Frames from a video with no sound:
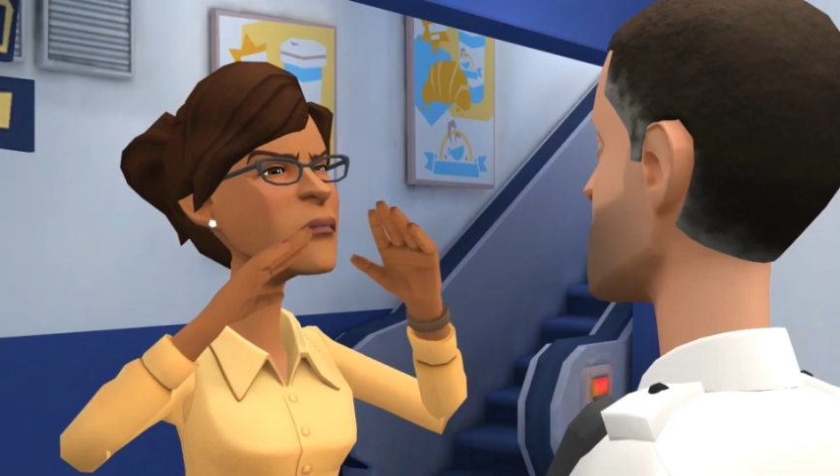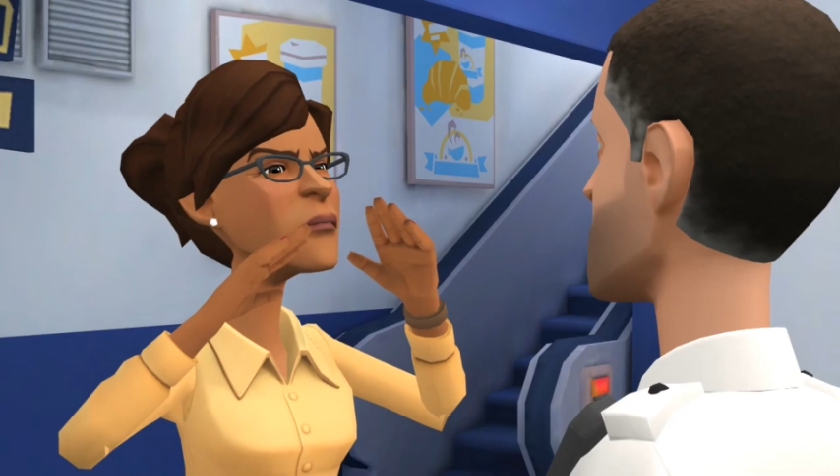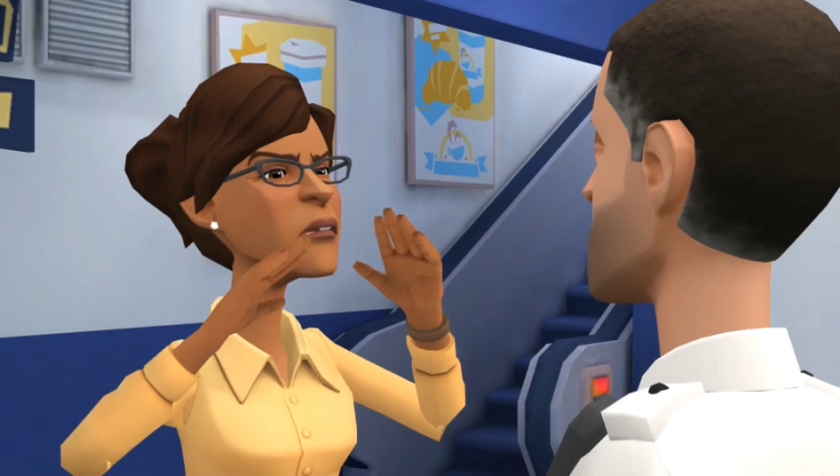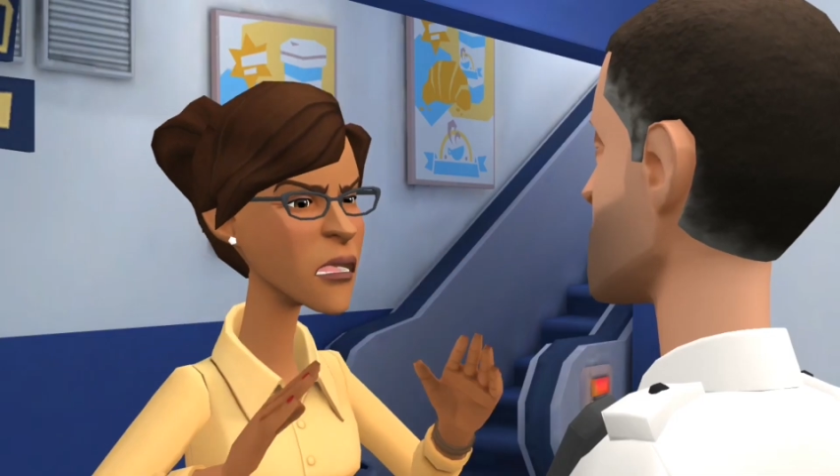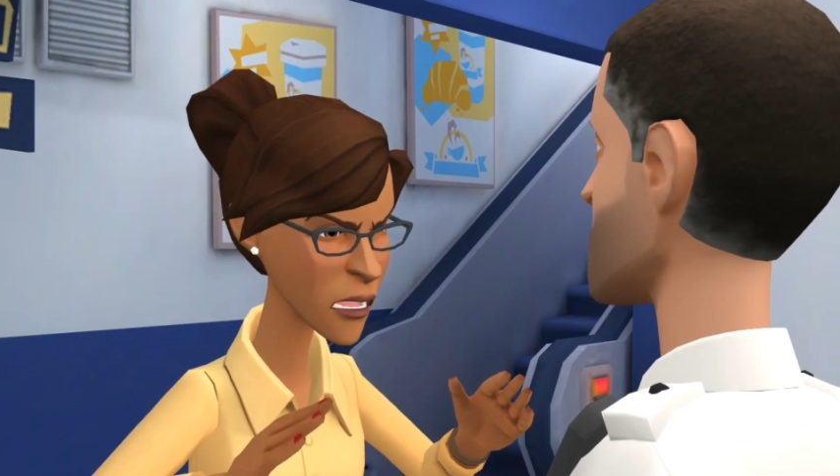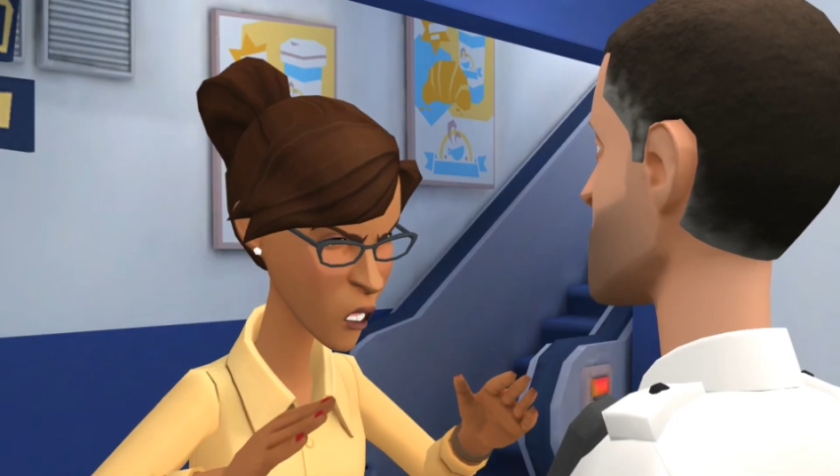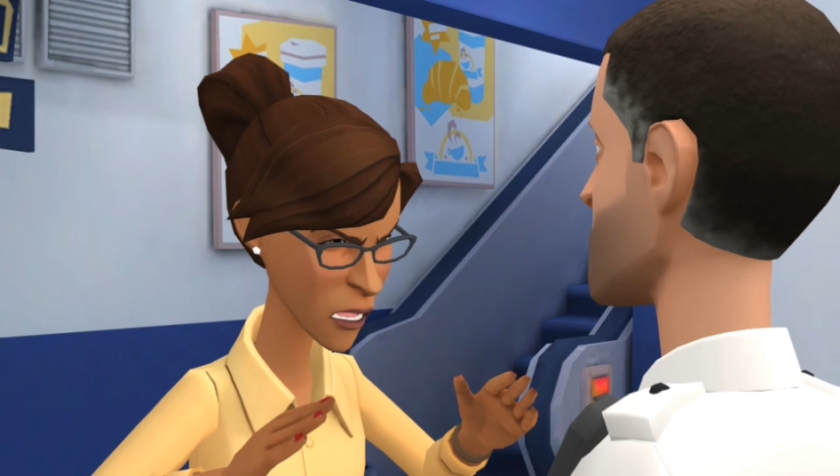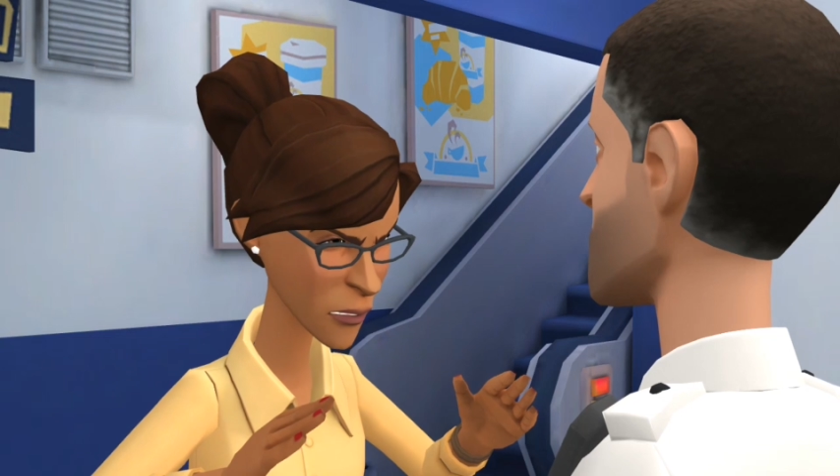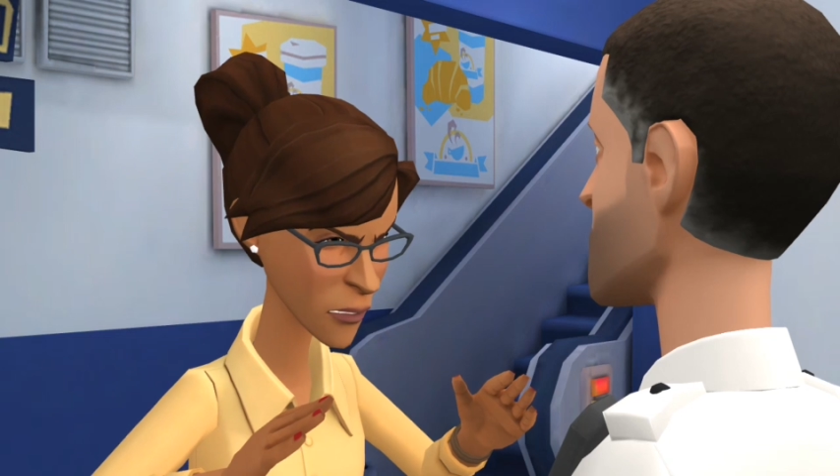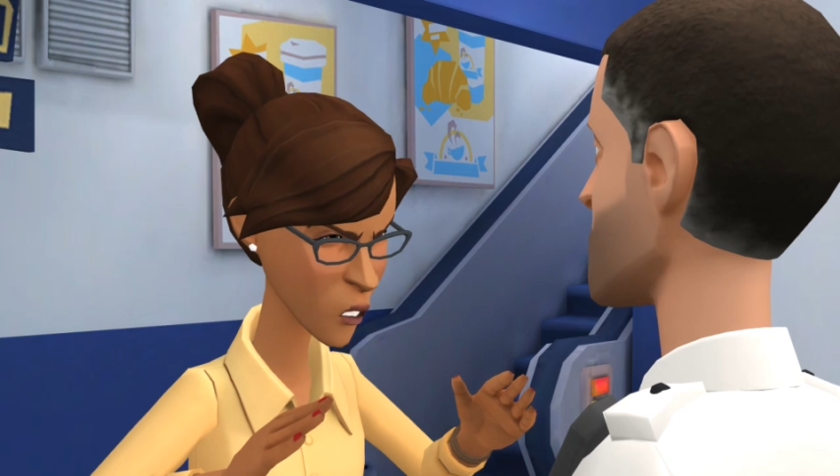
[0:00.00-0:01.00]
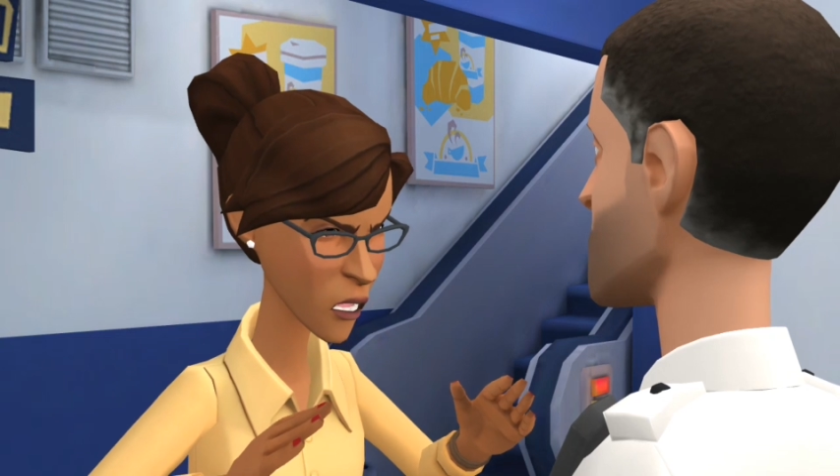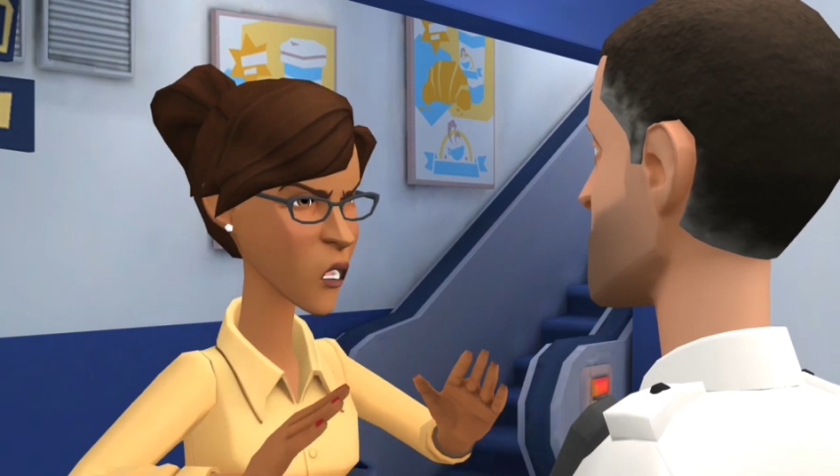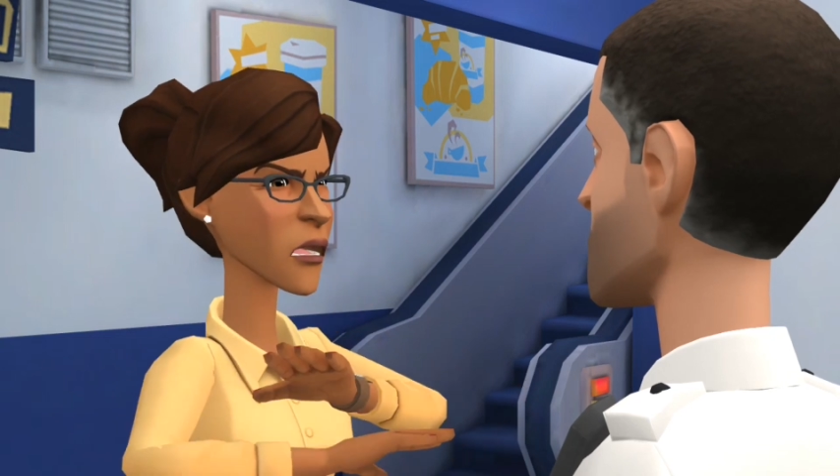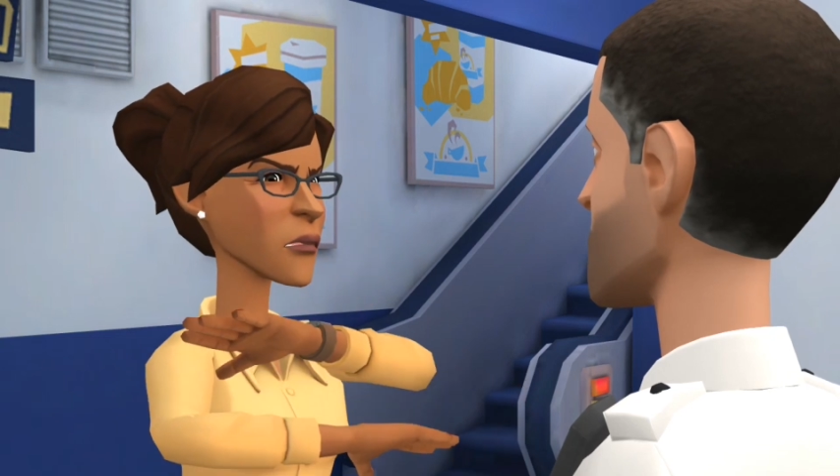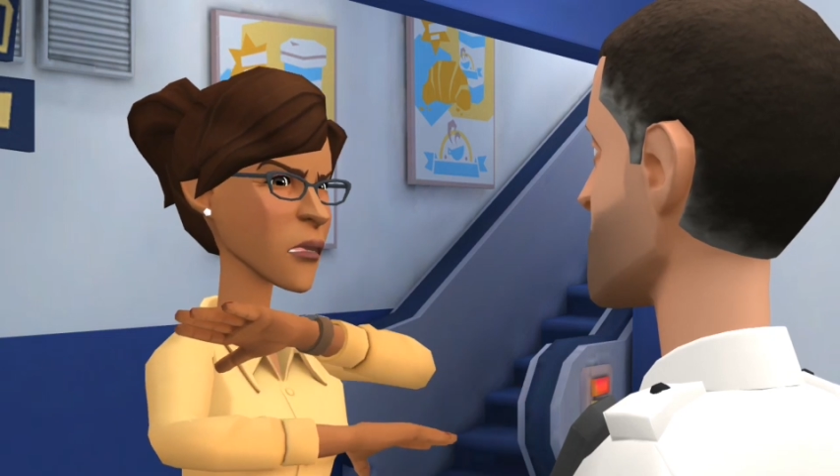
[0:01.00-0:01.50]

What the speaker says: Well, first of all,